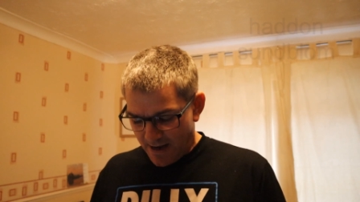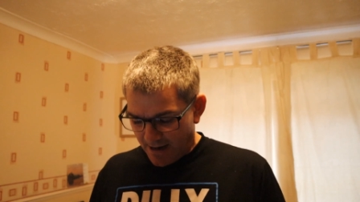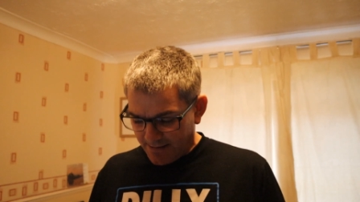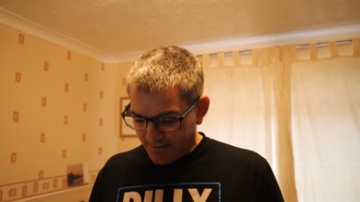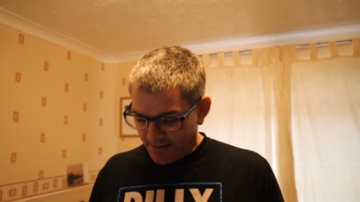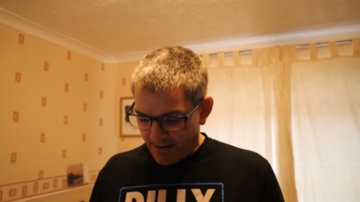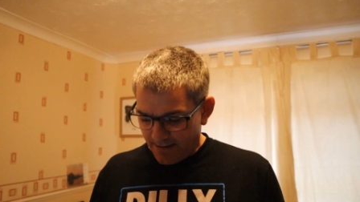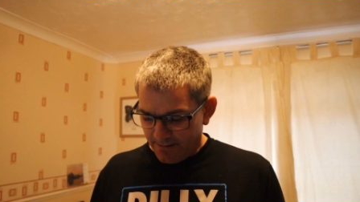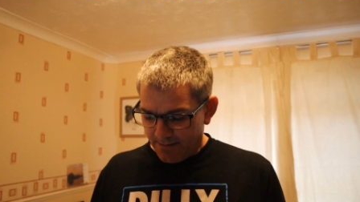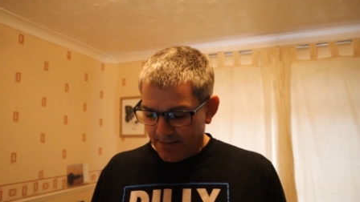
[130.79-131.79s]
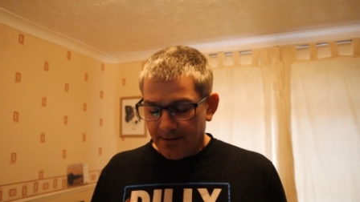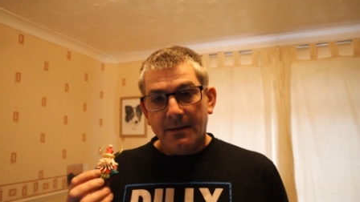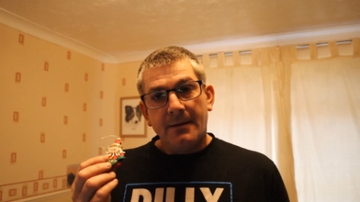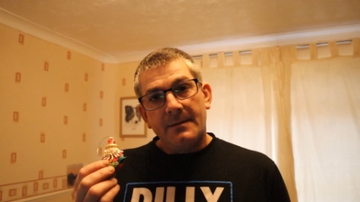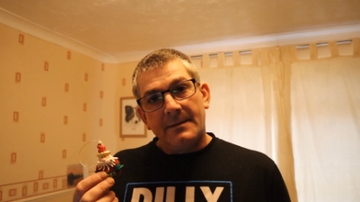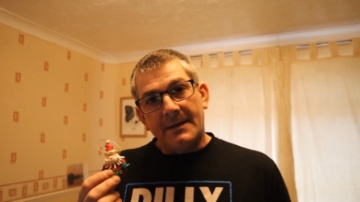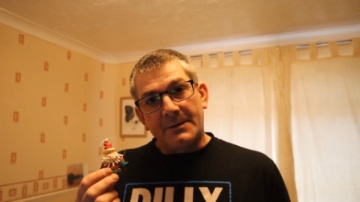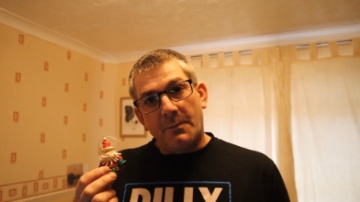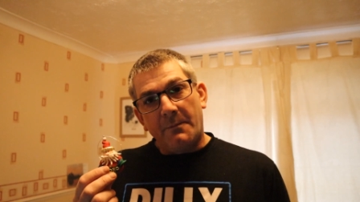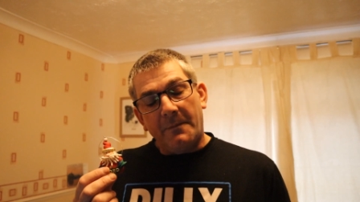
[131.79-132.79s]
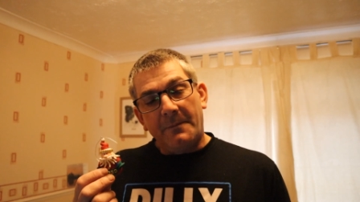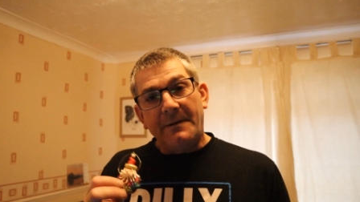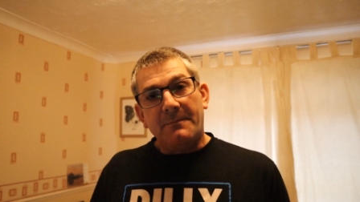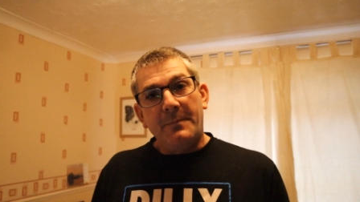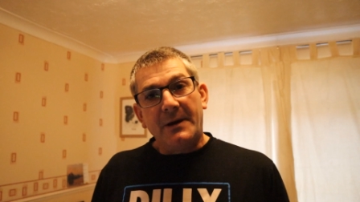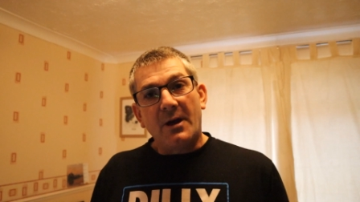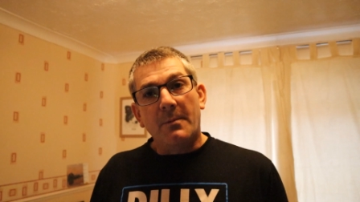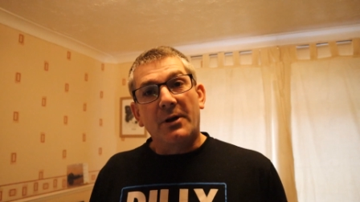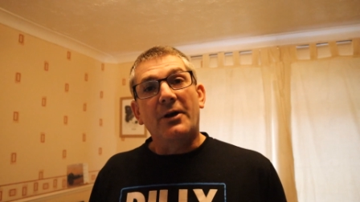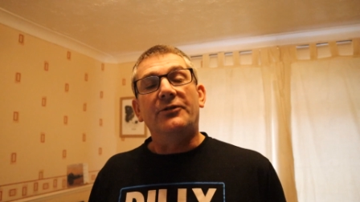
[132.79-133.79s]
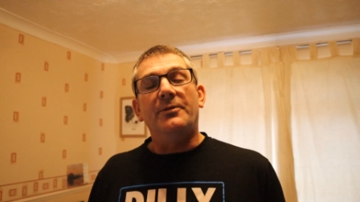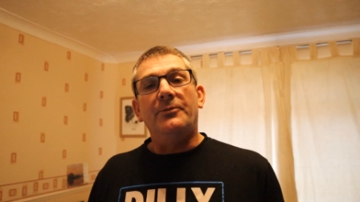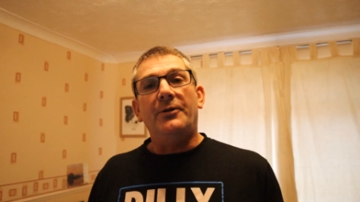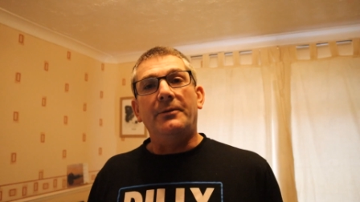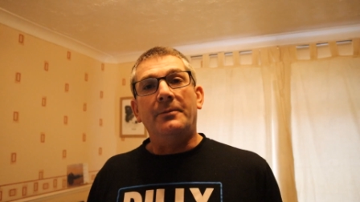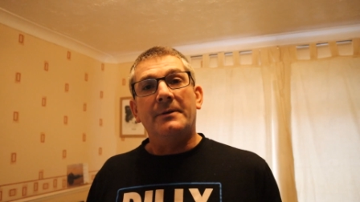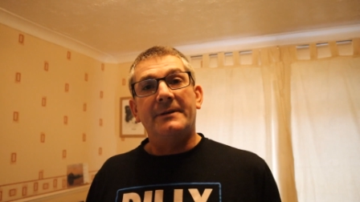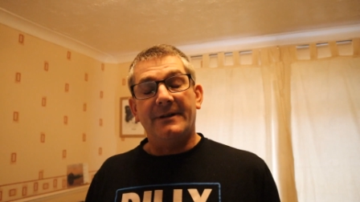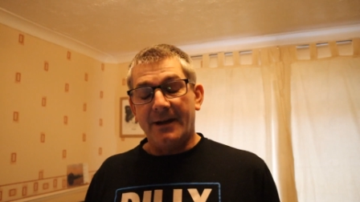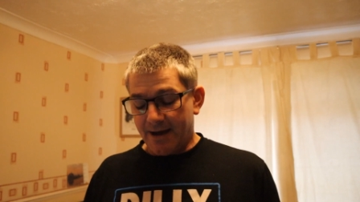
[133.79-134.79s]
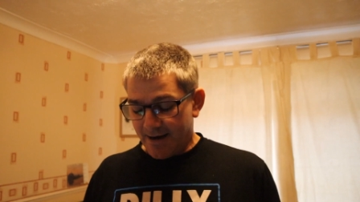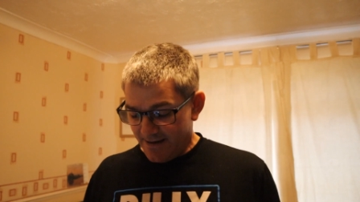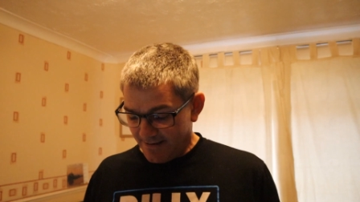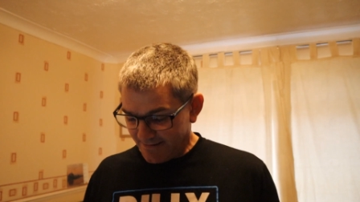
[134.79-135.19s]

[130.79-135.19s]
and that's what we've become accustomed to today.